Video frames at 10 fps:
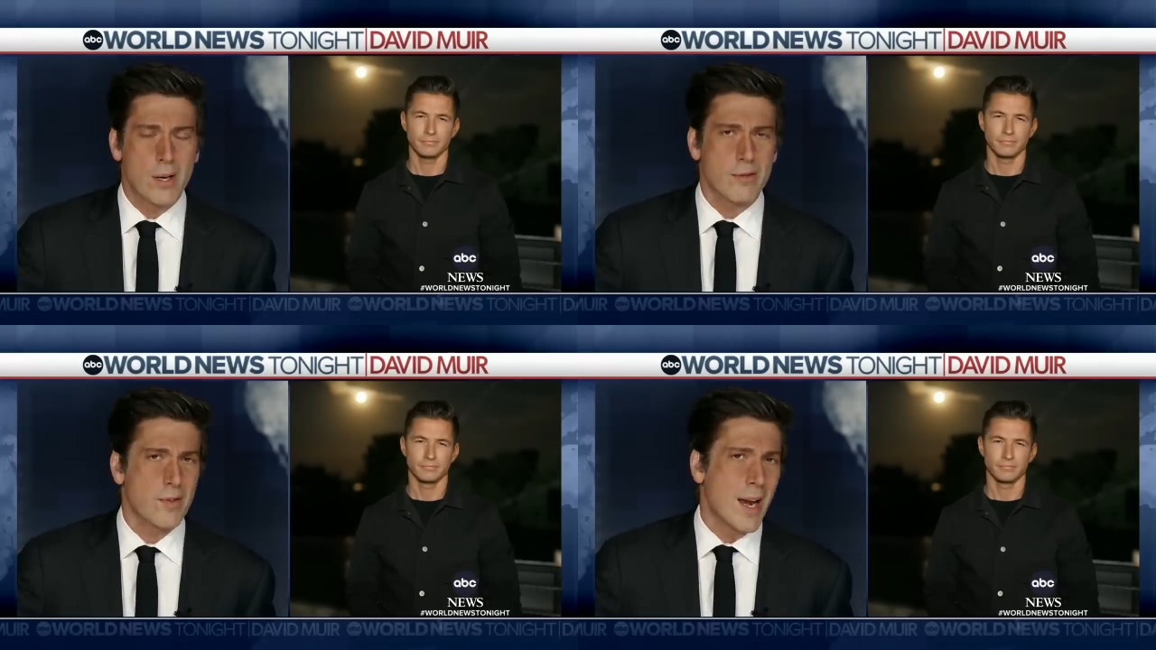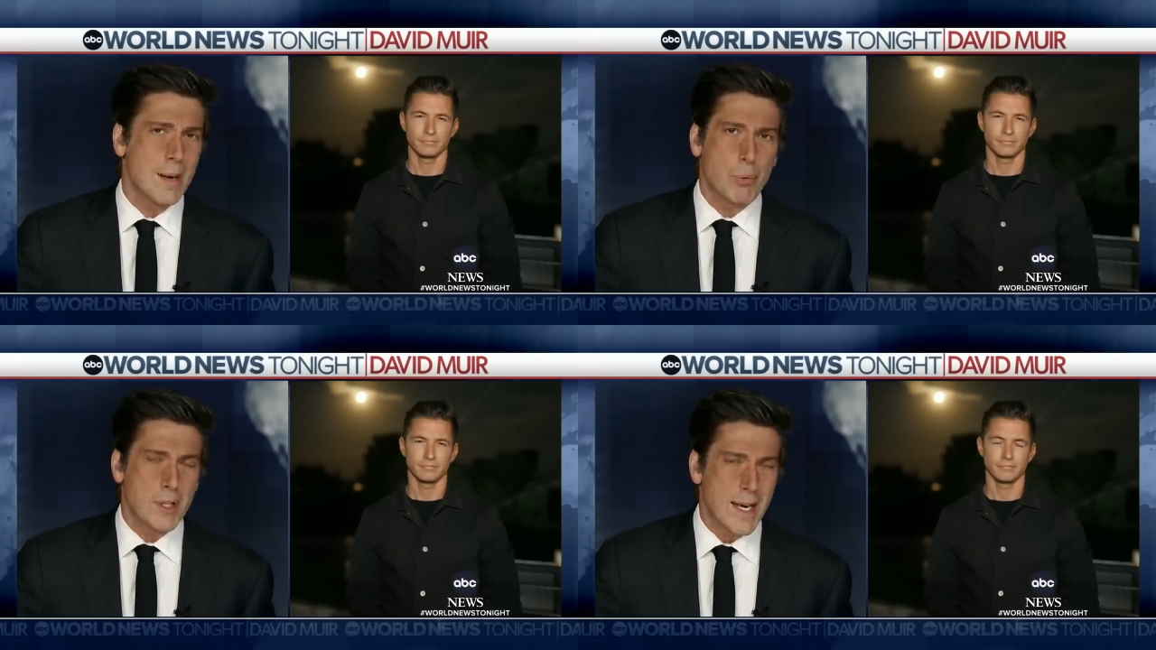Speaker 1: if any,
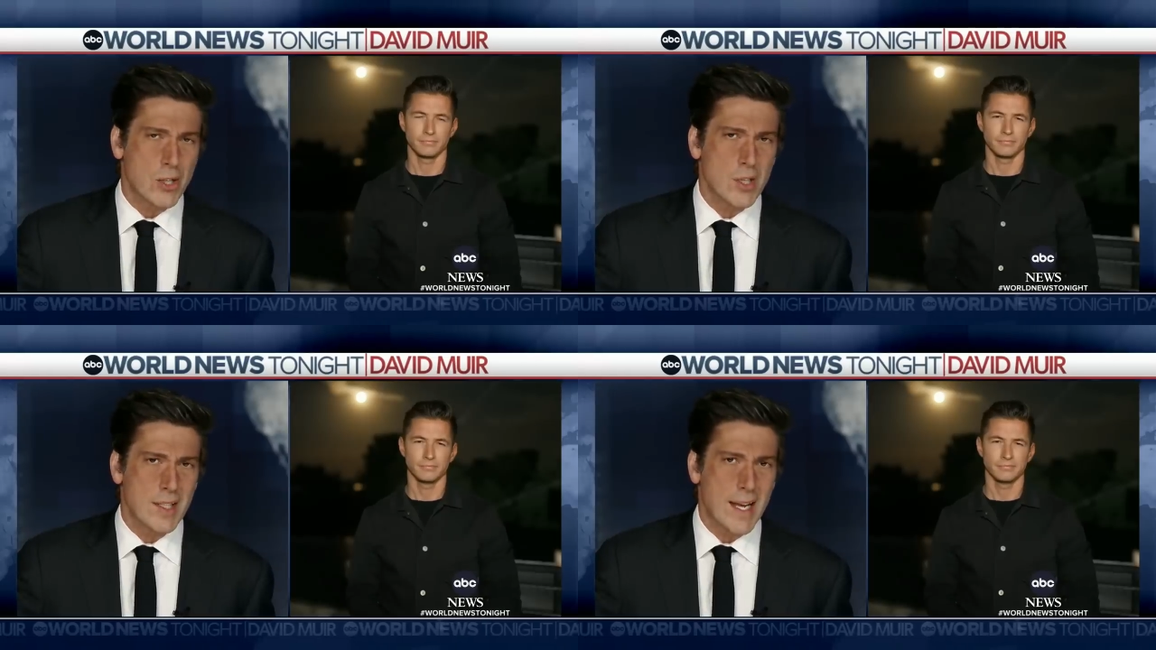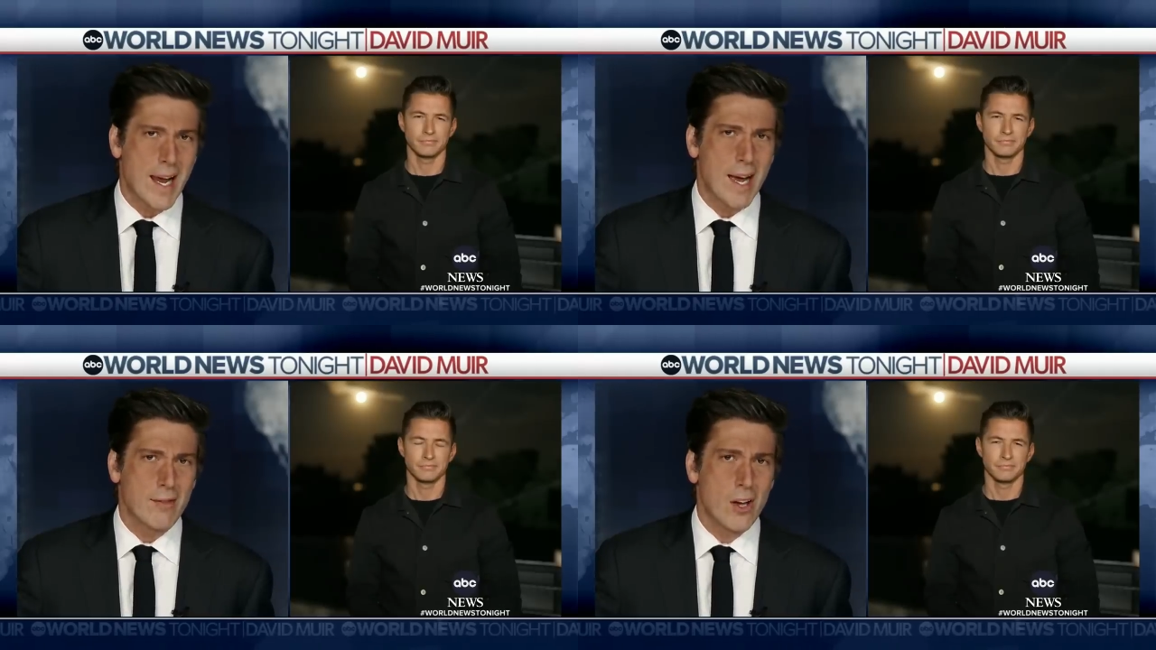protections they
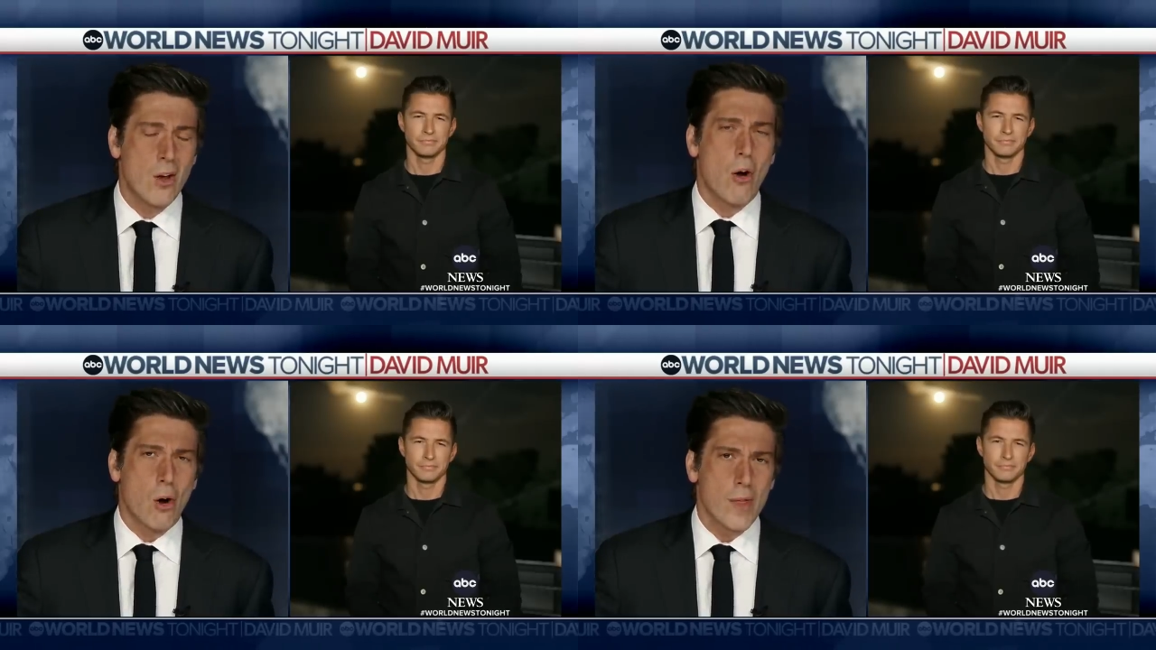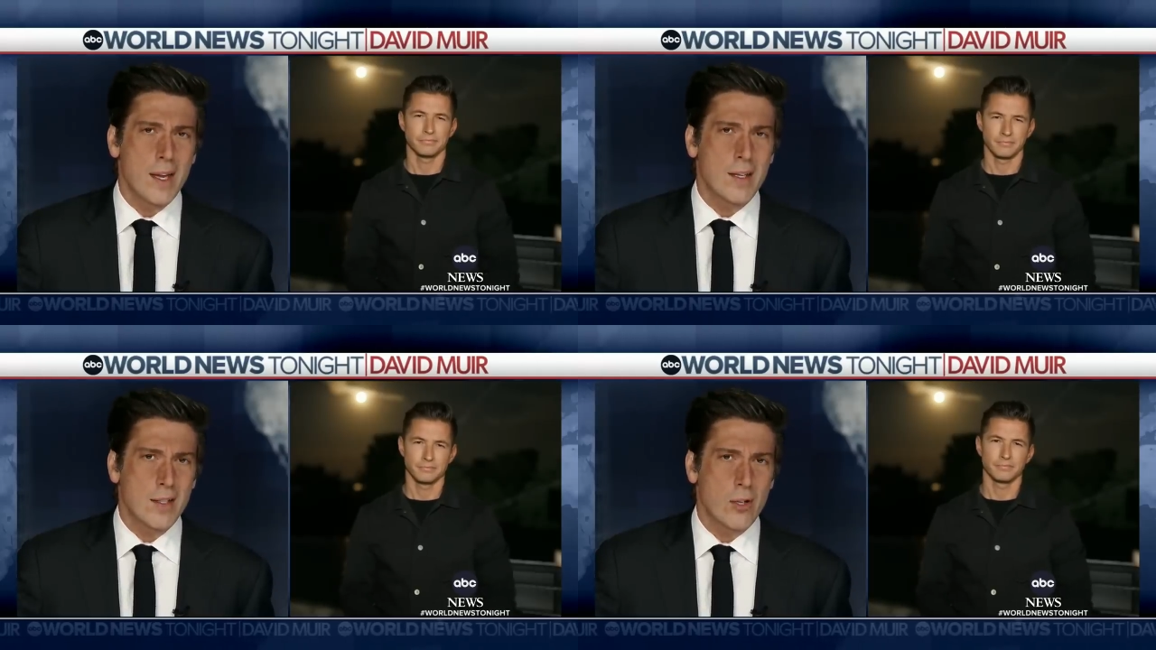have? Are they
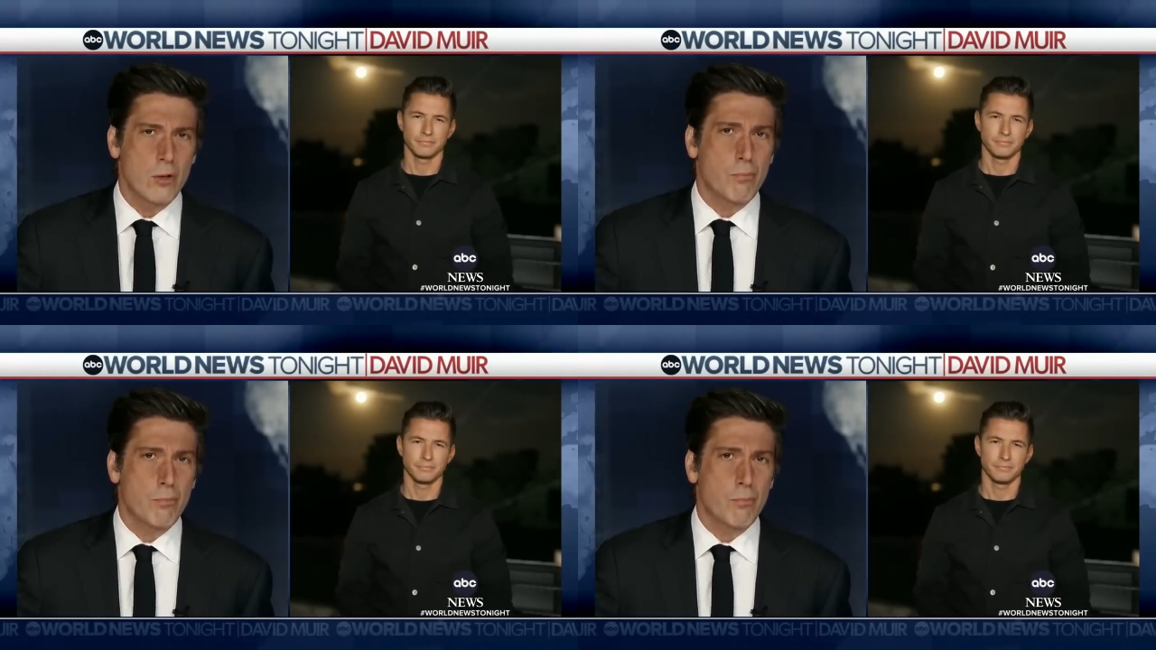considered